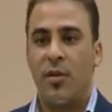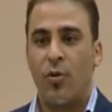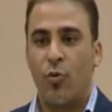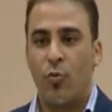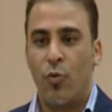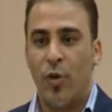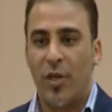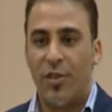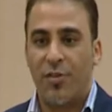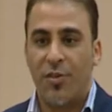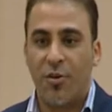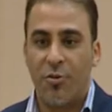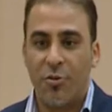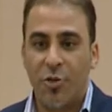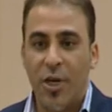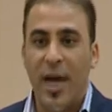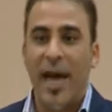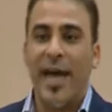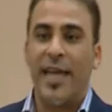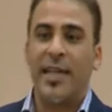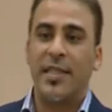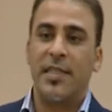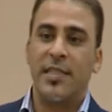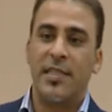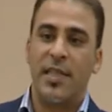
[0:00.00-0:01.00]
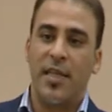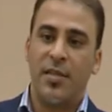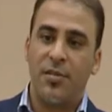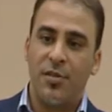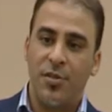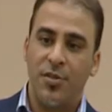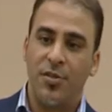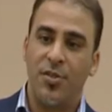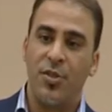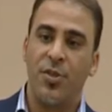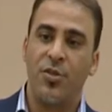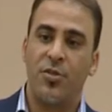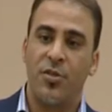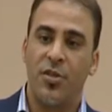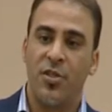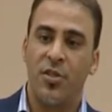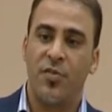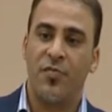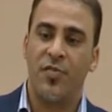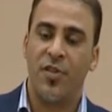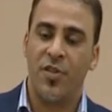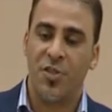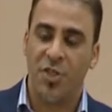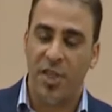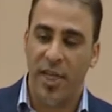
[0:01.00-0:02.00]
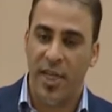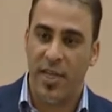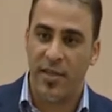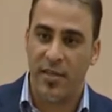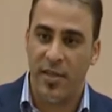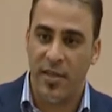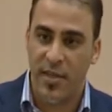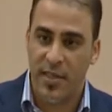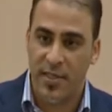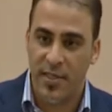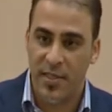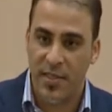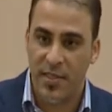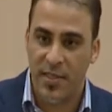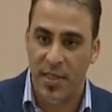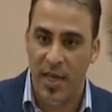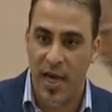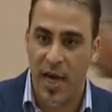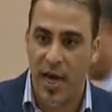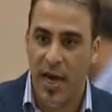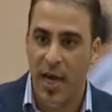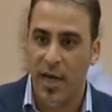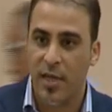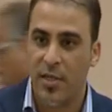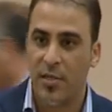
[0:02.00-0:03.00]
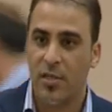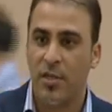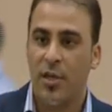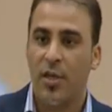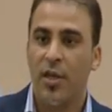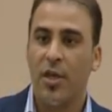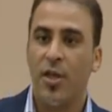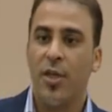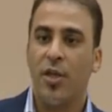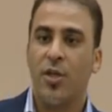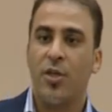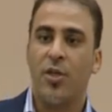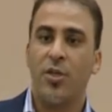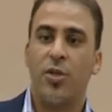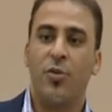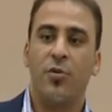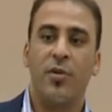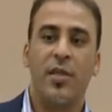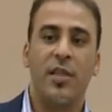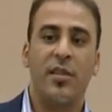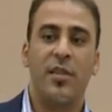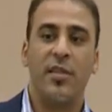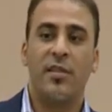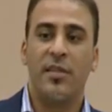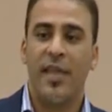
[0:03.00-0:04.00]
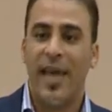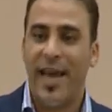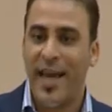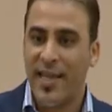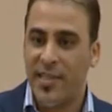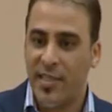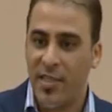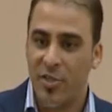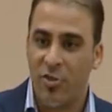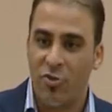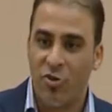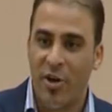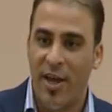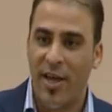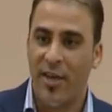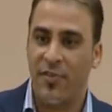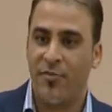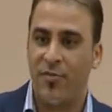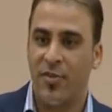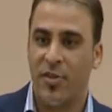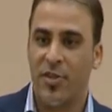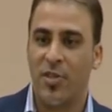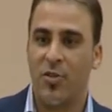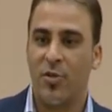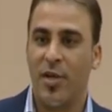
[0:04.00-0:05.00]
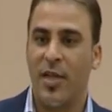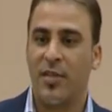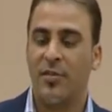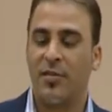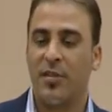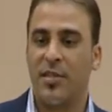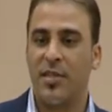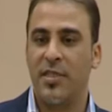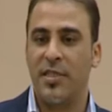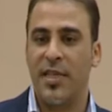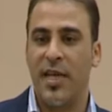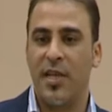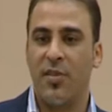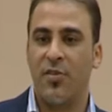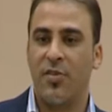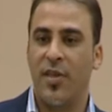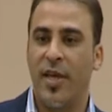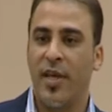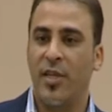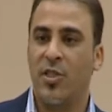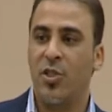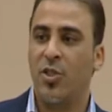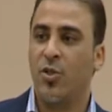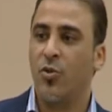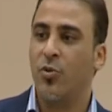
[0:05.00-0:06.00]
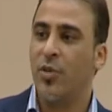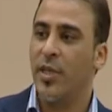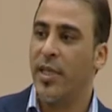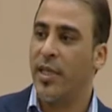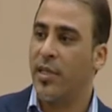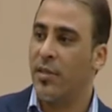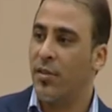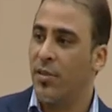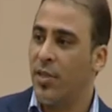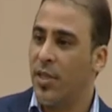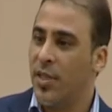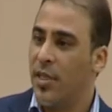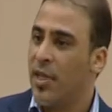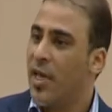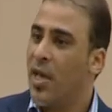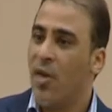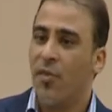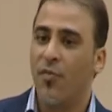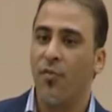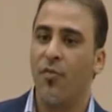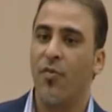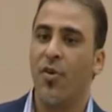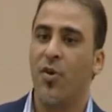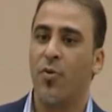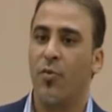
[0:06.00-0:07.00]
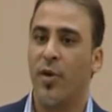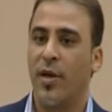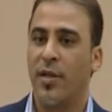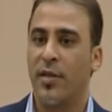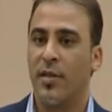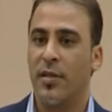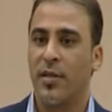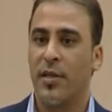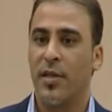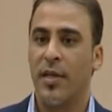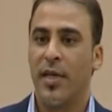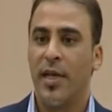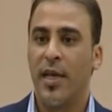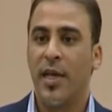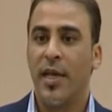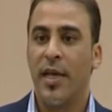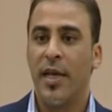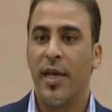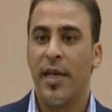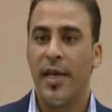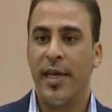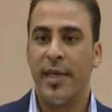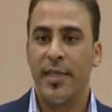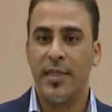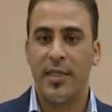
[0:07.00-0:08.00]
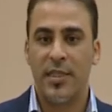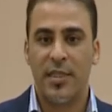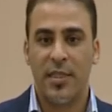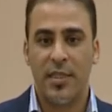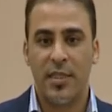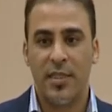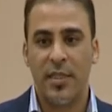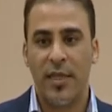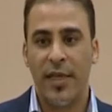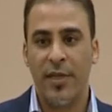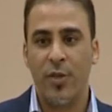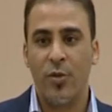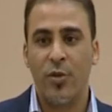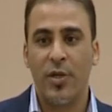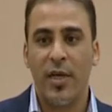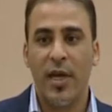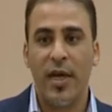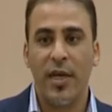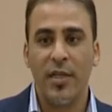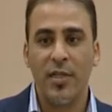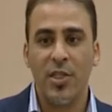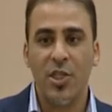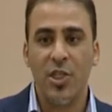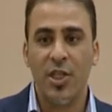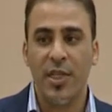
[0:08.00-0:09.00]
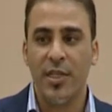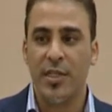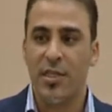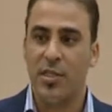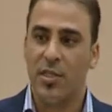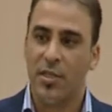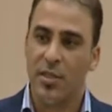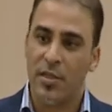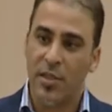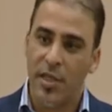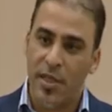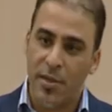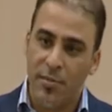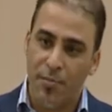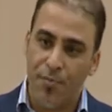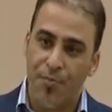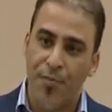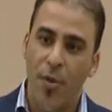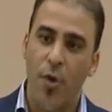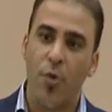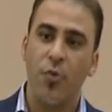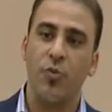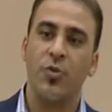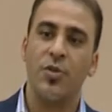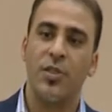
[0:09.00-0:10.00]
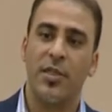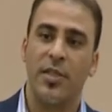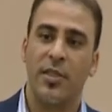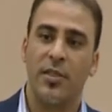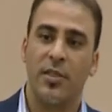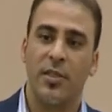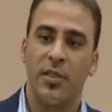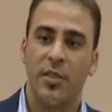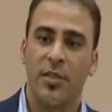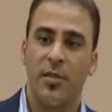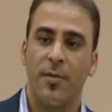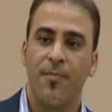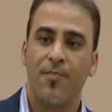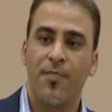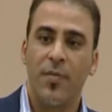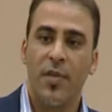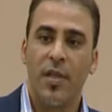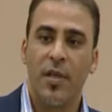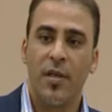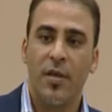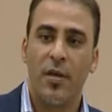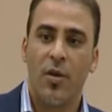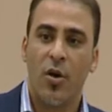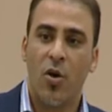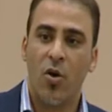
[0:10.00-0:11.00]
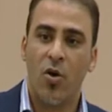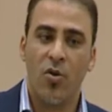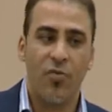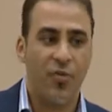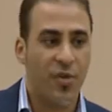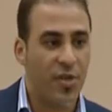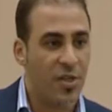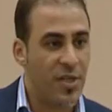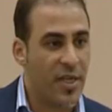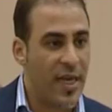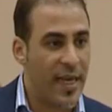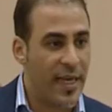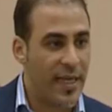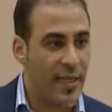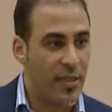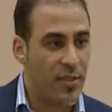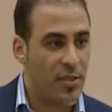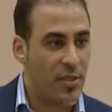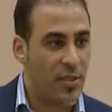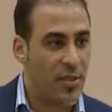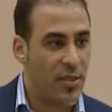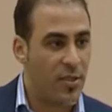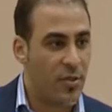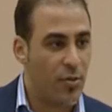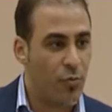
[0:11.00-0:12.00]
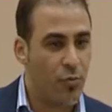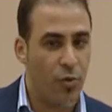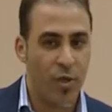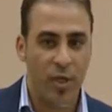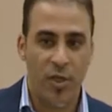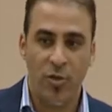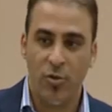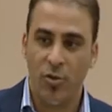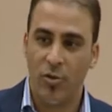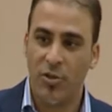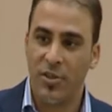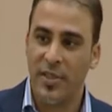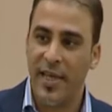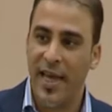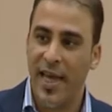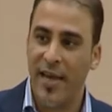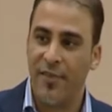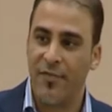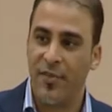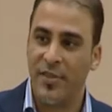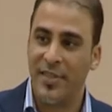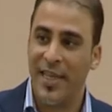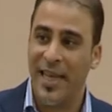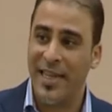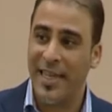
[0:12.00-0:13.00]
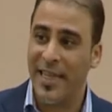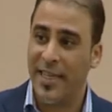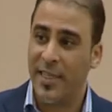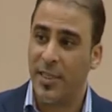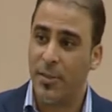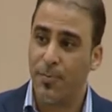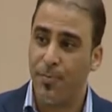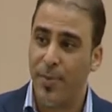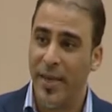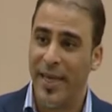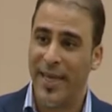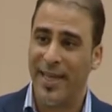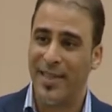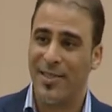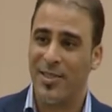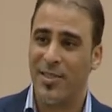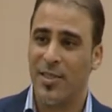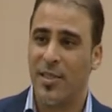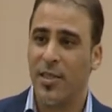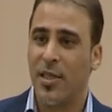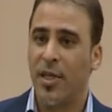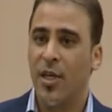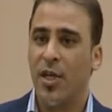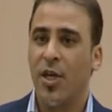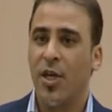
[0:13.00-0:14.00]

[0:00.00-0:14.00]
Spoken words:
what the rights and the duties of the journalists are. You need the taxi drivers to understand that. You need everyone. You can't just impose it overnight when you don't have it and expect